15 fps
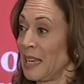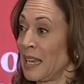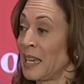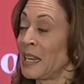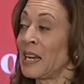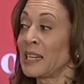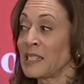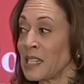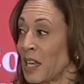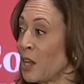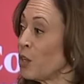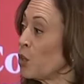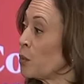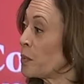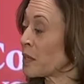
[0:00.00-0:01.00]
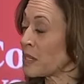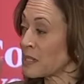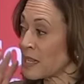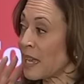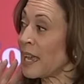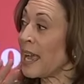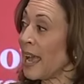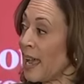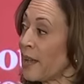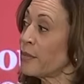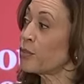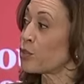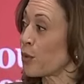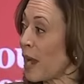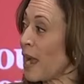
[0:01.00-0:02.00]
And I tell you, because I
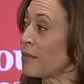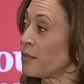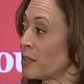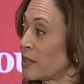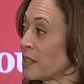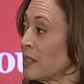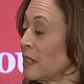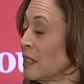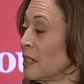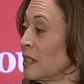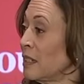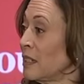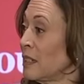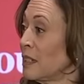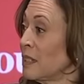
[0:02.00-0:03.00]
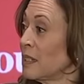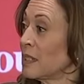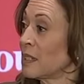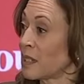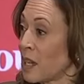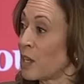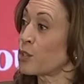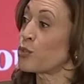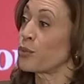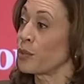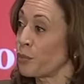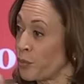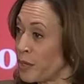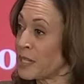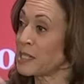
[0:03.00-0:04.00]
have traveled the country
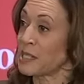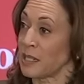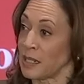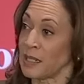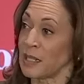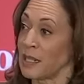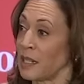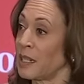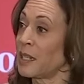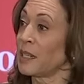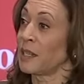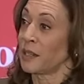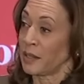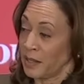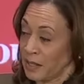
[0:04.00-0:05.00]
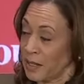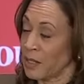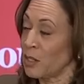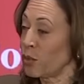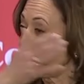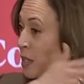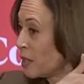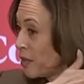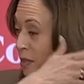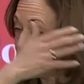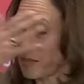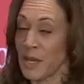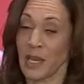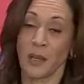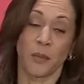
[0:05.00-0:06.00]
recently, including the
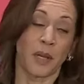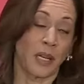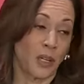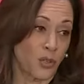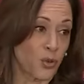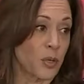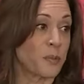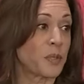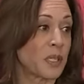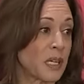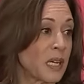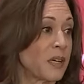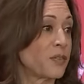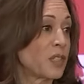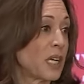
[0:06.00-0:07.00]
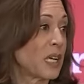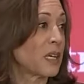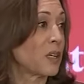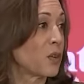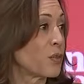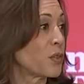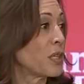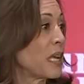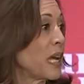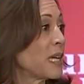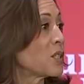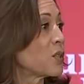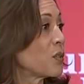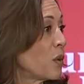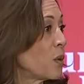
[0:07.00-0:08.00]
many, many trips that I've taken over the
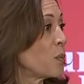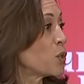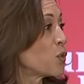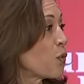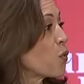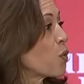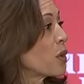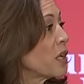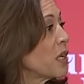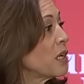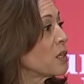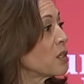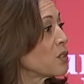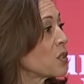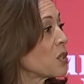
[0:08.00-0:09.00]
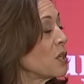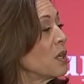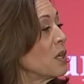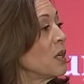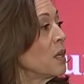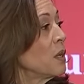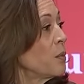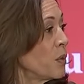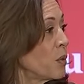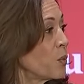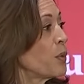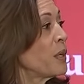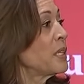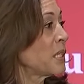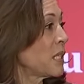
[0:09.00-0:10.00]
last almost four years, but
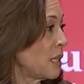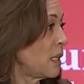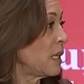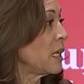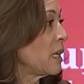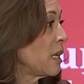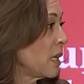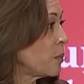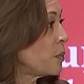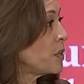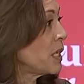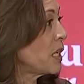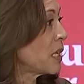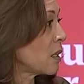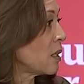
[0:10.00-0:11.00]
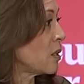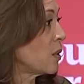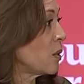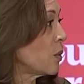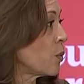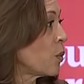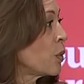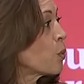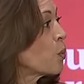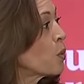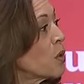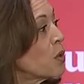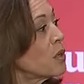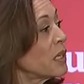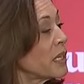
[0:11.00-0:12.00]
recently, in particular, where
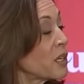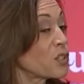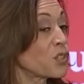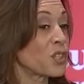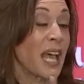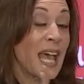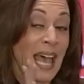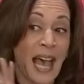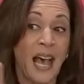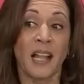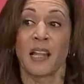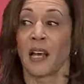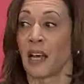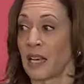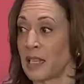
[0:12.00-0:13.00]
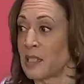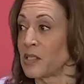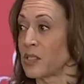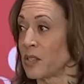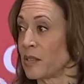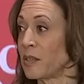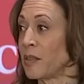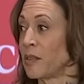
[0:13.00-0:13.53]
world leaders, allies,